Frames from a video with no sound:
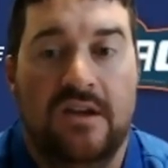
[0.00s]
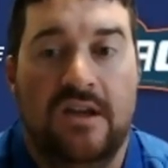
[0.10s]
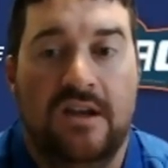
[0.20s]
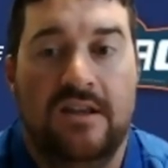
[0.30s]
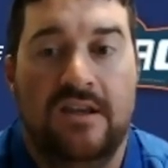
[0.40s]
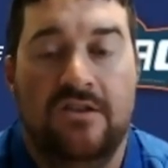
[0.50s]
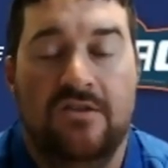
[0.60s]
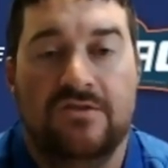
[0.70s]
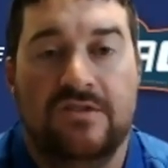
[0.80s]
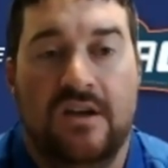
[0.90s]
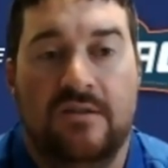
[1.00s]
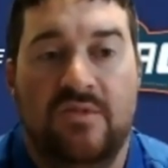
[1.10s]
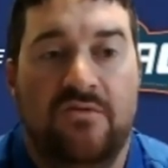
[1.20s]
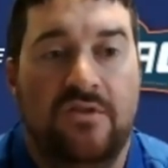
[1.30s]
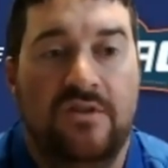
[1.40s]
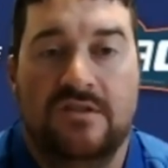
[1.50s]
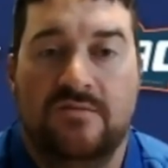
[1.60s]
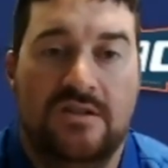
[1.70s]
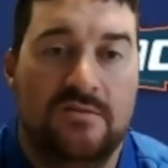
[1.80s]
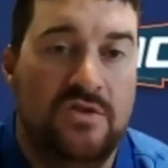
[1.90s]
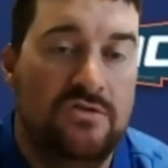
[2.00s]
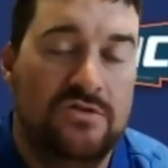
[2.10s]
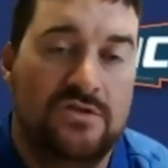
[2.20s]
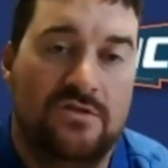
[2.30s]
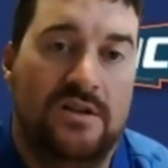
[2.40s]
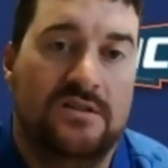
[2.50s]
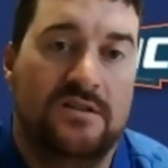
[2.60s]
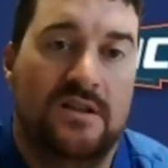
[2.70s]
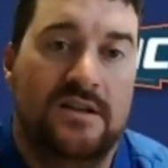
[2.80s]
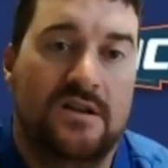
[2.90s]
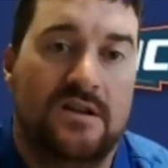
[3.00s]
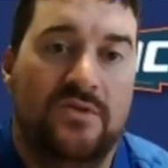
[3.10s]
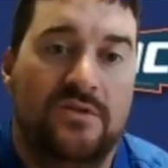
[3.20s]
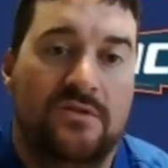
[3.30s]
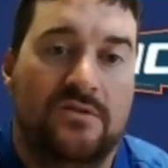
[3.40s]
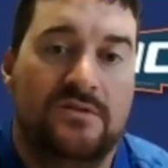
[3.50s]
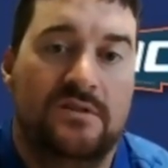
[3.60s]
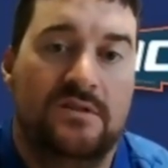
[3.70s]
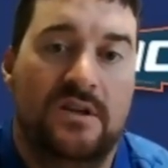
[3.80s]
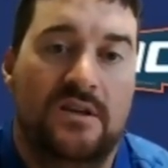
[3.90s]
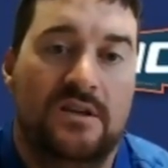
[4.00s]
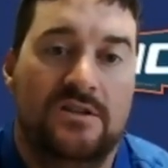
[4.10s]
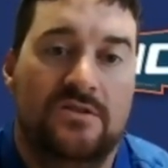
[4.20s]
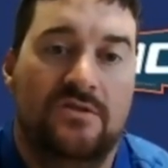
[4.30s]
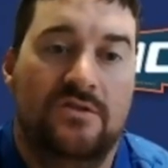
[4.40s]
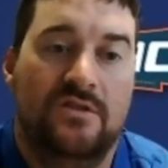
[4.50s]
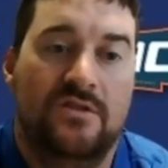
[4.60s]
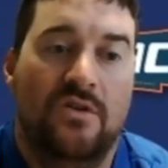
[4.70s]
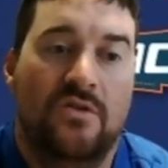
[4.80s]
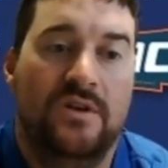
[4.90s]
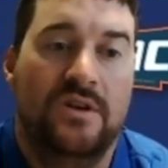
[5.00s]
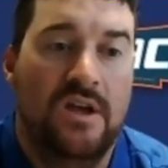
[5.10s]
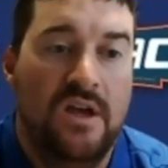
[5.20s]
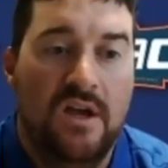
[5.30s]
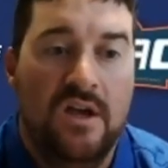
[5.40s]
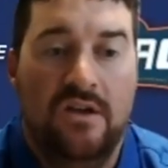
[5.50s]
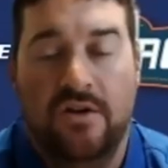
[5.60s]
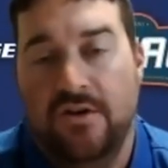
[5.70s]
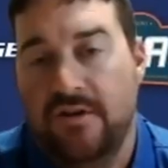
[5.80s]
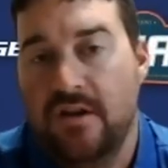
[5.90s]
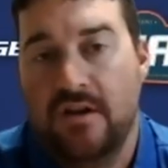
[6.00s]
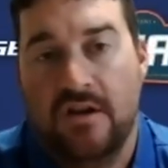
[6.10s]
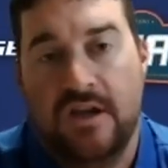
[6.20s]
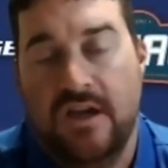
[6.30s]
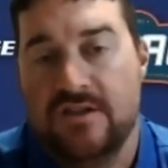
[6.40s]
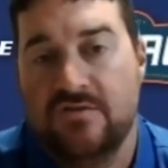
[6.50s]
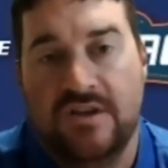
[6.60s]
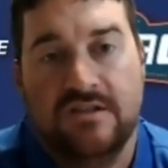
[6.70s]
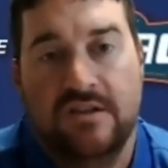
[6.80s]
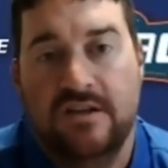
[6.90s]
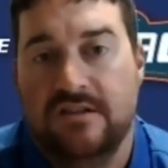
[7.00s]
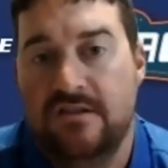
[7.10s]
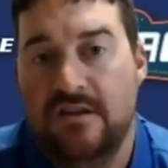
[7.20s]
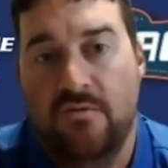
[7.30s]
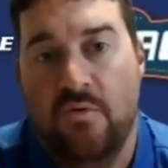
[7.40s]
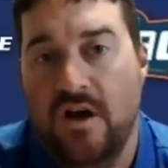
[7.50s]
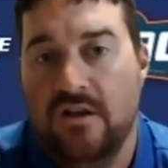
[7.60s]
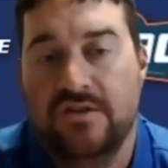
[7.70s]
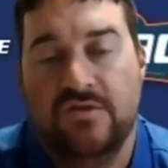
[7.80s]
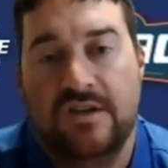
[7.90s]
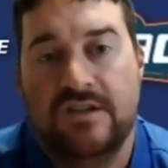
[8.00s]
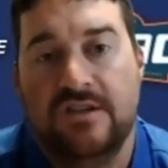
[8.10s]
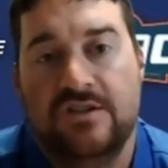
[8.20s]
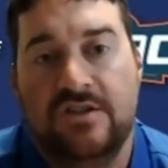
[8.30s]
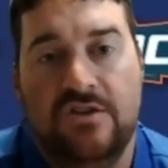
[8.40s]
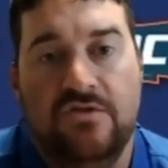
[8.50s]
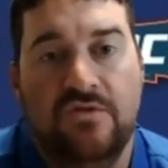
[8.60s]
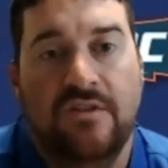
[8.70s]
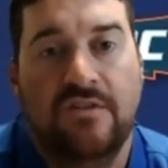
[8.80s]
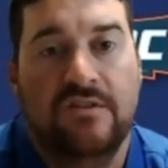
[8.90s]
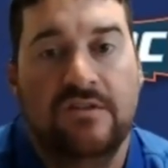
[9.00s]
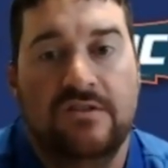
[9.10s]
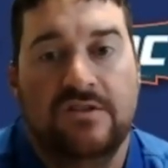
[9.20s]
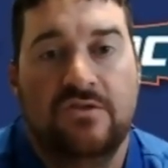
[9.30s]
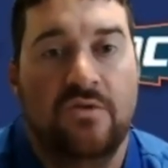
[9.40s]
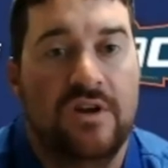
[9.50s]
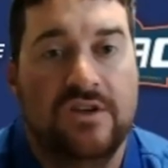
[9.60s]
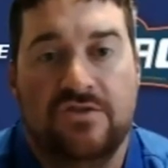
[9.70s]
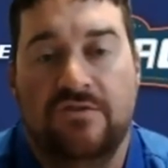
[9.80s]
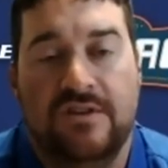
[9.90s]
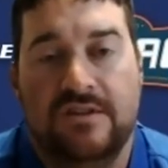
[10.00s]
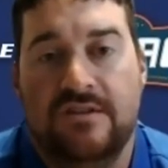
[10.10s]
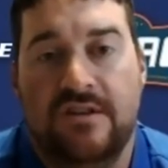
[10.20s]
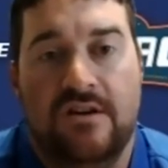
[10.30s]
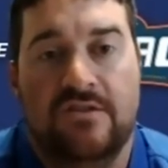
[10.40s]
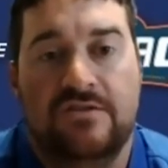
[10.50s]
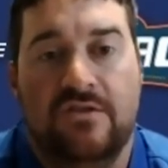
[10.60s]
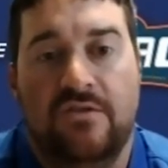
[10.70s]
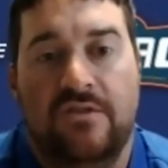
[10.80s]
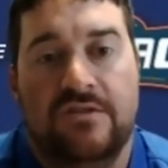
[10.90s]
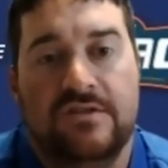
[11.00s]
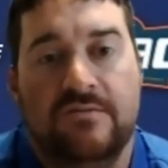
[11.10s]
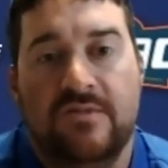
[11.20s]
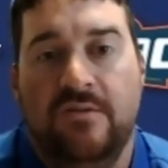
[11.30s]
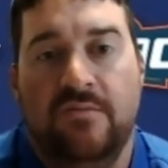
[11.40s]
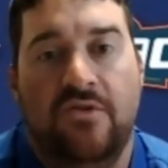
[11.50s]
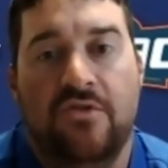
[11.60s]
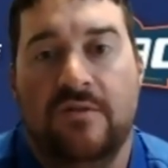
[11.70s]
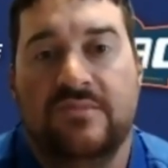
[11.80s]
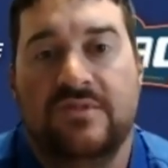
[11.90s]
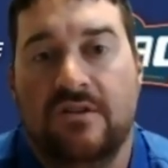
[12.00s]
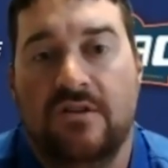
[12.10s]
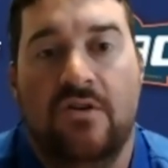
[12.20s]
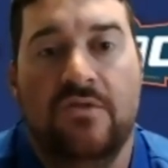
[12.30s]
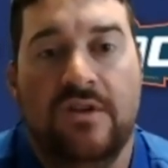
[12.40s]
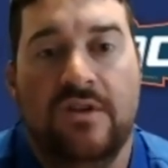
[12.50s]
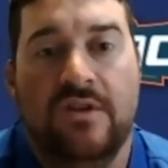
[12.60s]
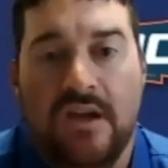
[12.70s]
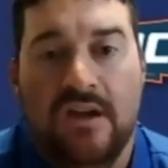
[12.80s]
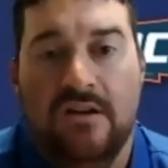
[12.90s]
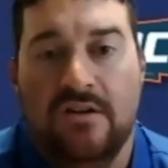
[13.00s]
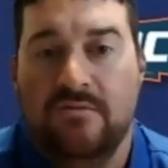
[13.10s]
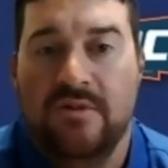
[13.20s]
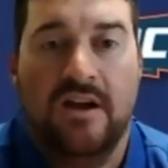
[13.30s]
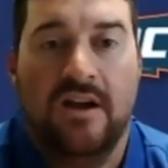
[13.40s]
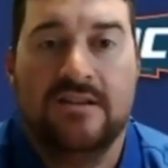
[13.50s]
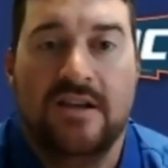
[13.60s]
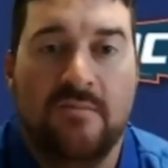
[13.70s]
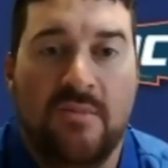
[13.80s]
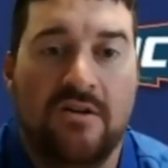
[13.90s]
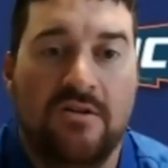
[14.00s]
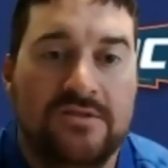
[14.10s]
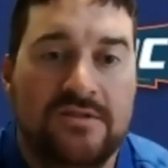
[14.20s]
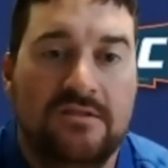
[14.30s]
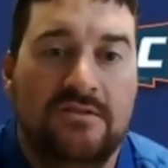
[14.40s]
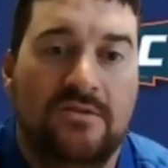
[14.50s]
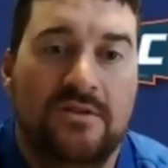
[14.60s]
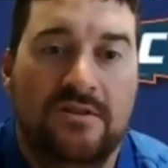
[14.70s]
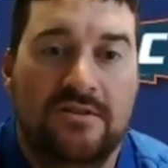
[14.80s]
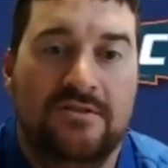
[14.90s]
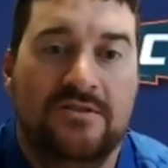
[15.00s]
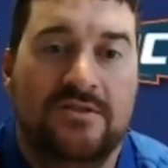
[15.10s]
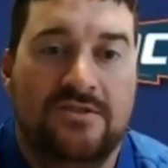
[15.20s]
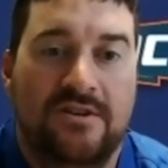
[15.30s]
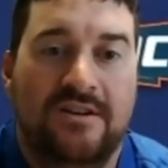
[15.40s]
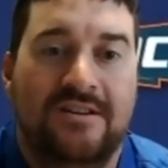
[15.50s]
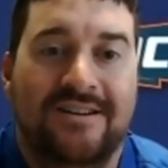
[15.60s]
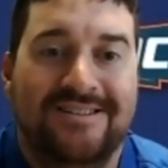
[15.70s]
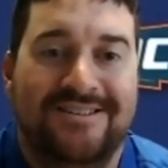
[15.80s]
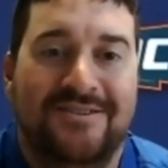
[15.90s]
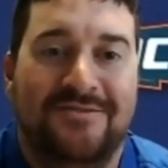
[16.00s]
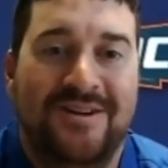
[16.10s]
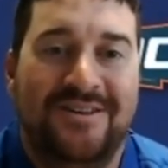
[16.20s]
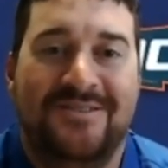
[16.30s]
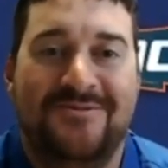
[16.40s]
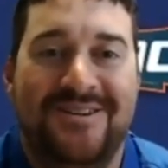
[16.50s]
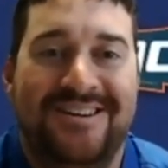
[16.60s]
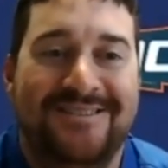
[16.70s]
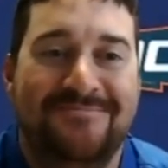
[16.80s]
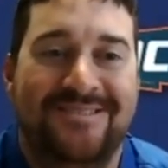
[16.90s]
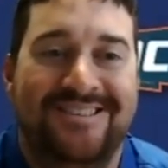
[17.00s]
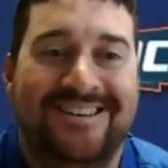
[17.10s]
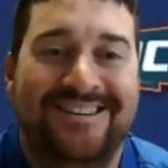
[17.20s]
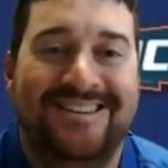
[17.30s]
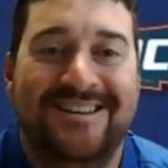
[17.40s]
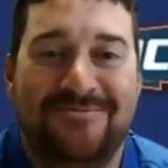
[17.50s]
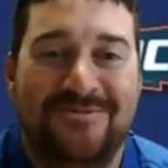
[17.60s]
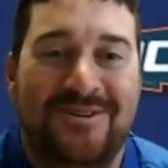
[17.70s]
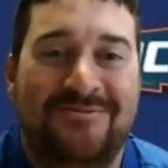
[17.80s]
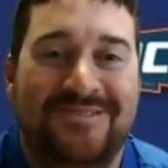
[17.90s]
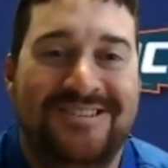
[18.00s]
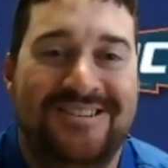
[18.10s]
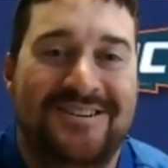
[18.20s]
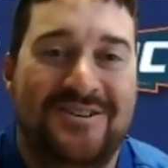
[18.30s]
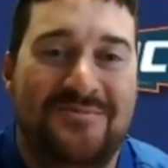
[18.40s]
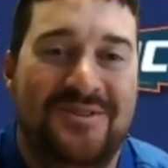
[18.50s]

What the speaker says: And I think he knows that. I mean, Friends has made some huge strides in the last couple of years and continue to go. And Henrik at Kansas Wesleyan has done well as continuing the storied history that's there. So there are some elite programs that go, and then we got guys like Mark Olson who are just trying to make their way up and get to where he wants to go.